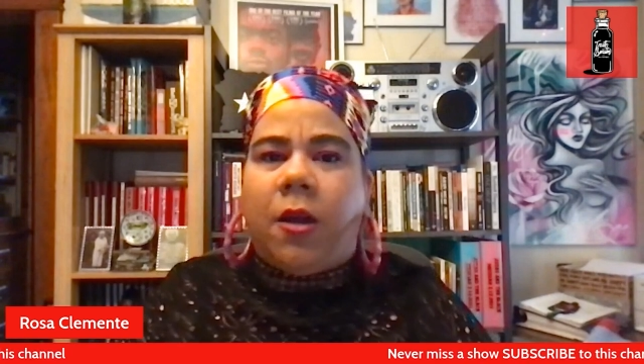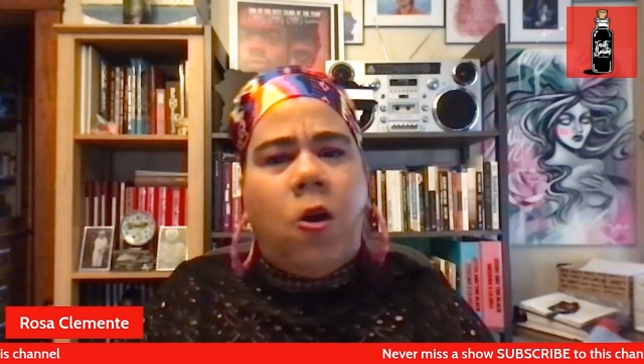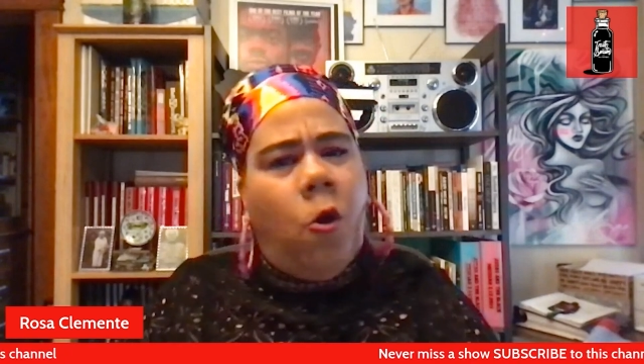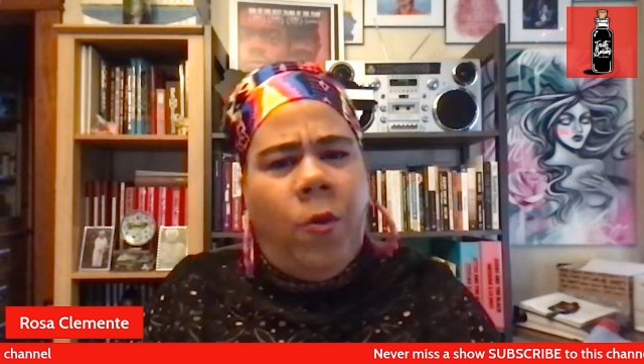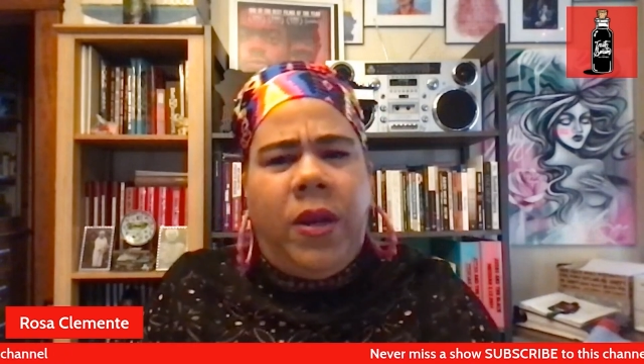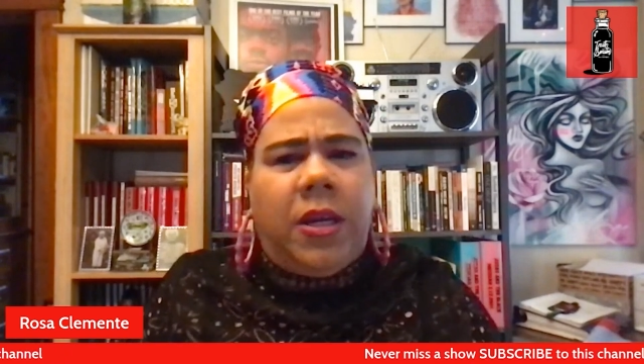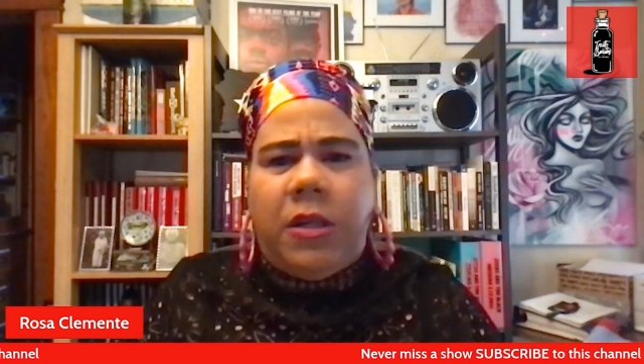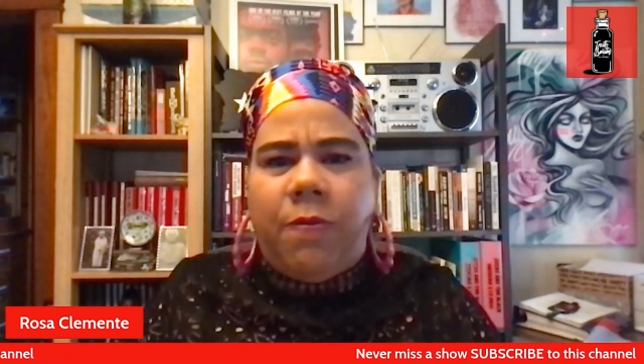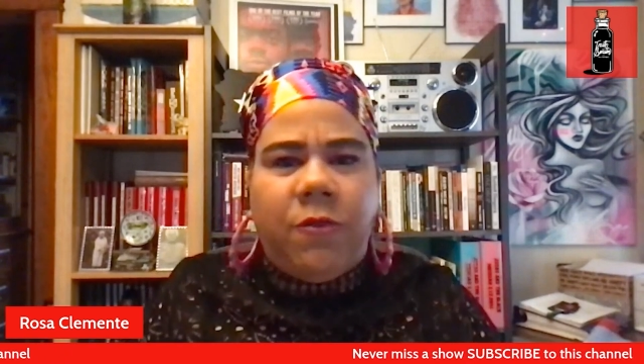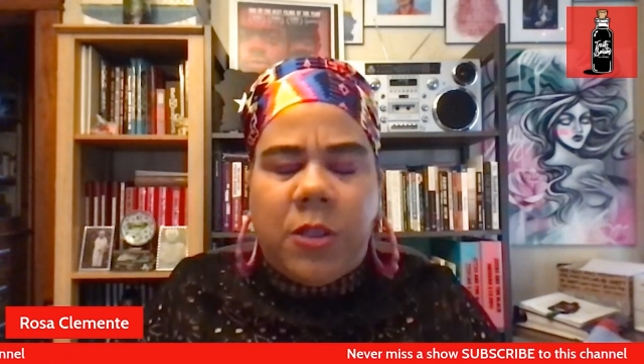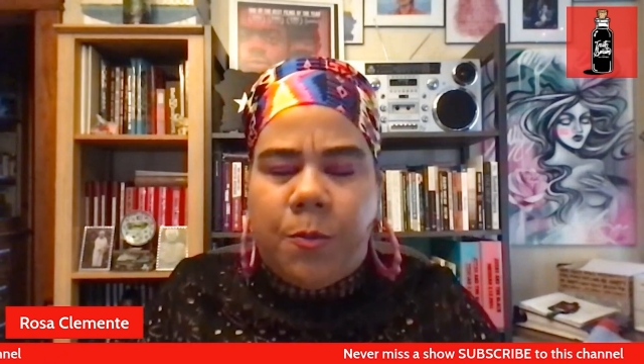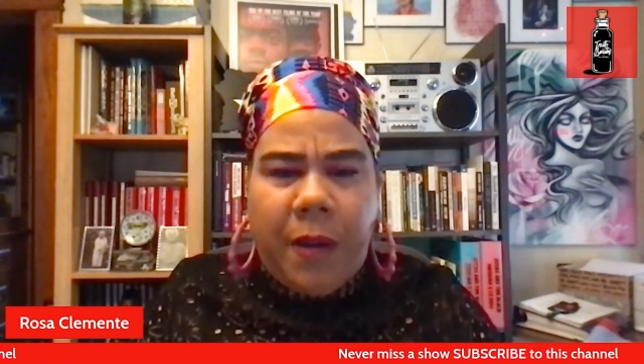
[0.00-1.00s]
oh, we can
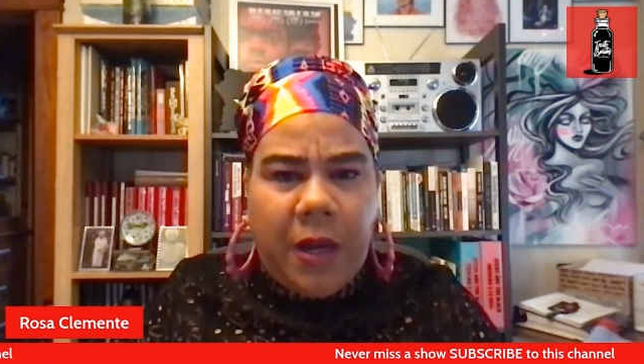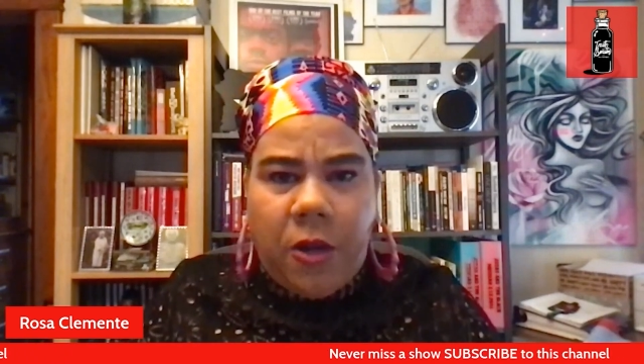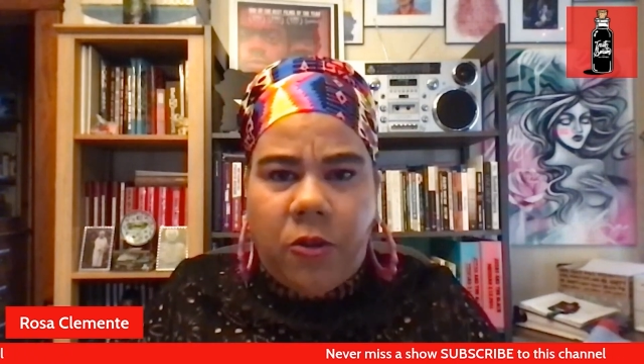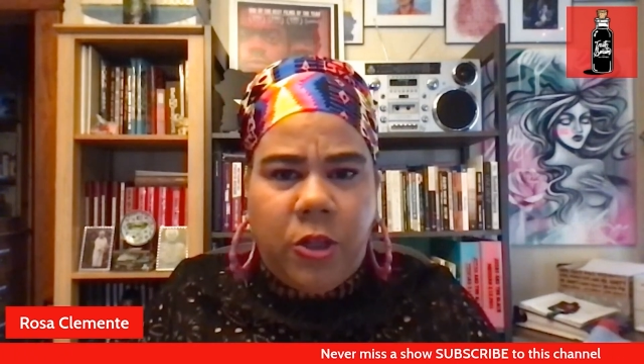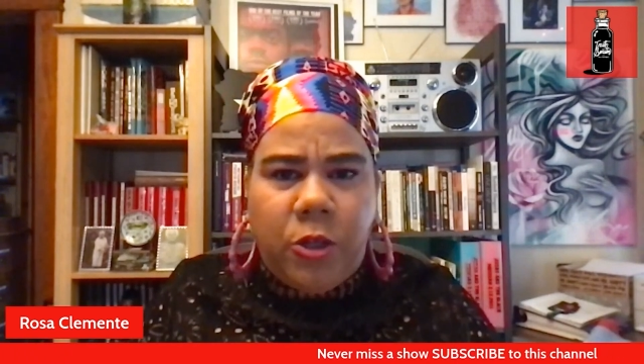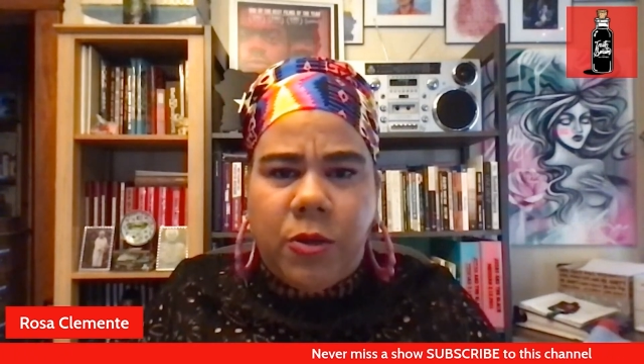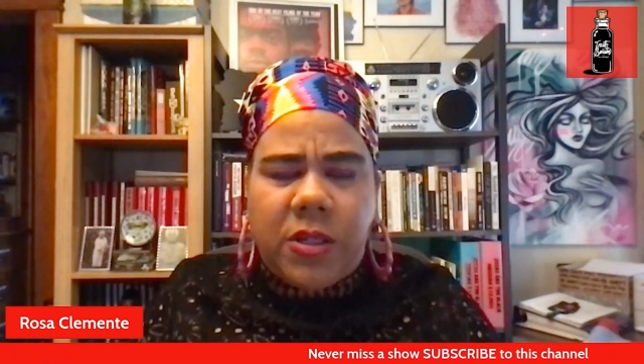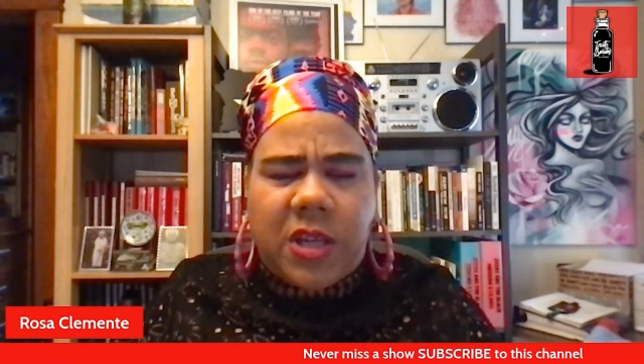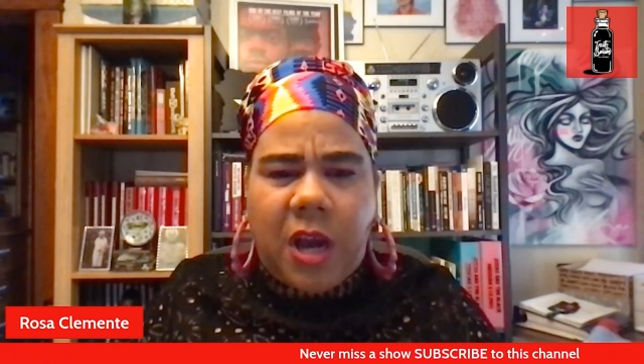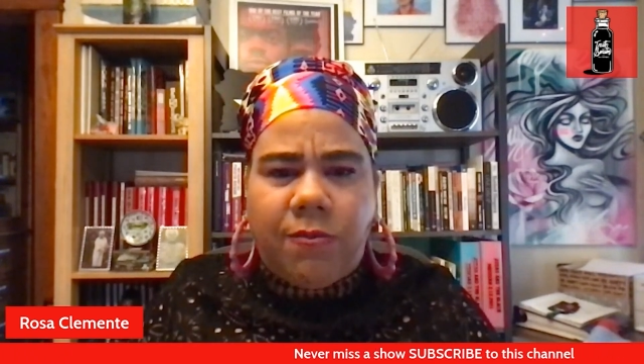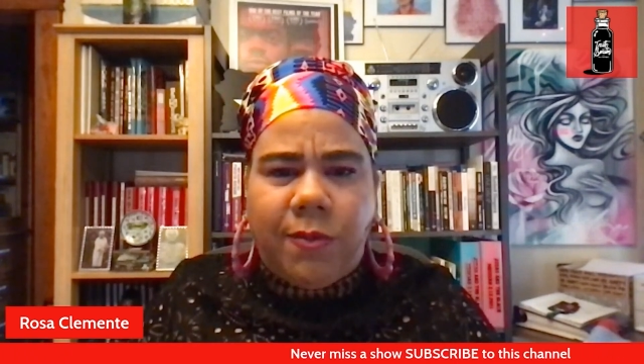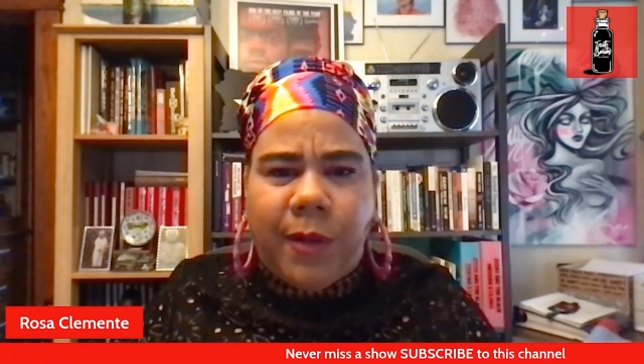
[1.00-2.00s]
never depend on the U.S.
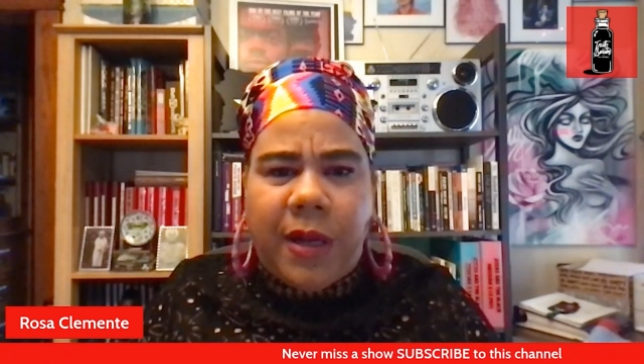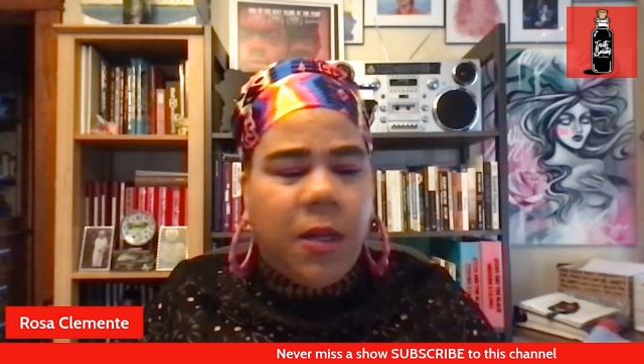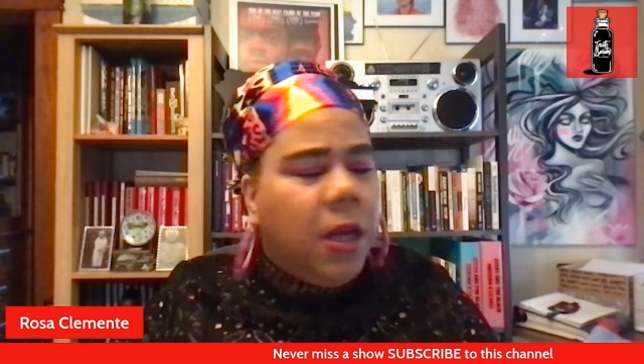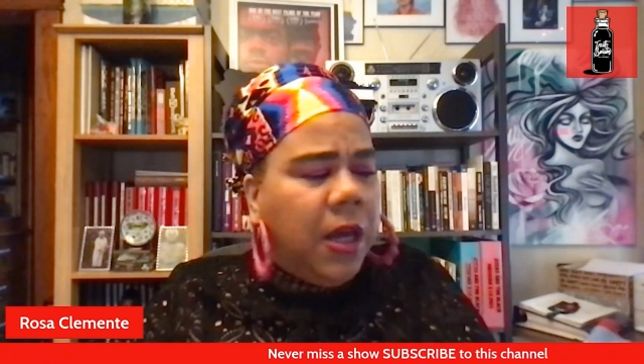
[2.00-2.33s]
government.